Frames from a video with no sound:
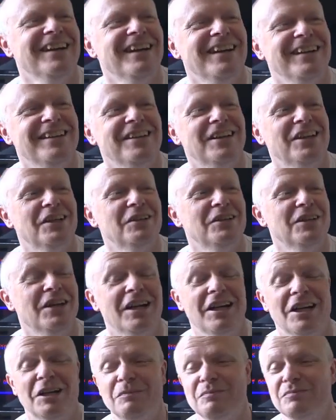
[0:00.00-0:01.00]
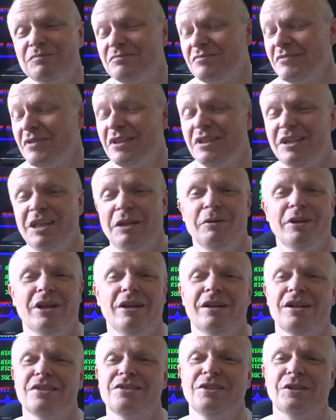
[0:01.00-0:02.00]
Yeah, there we go,
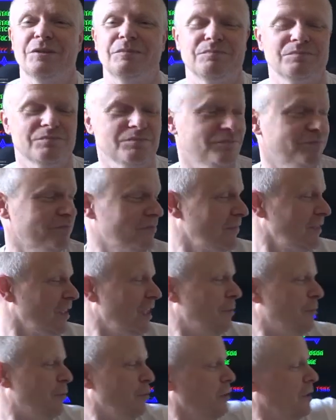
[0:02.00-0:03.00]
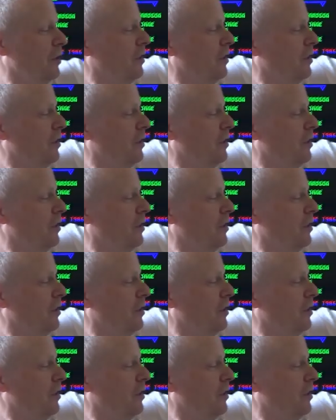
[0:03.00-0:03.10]
that's it. I bought a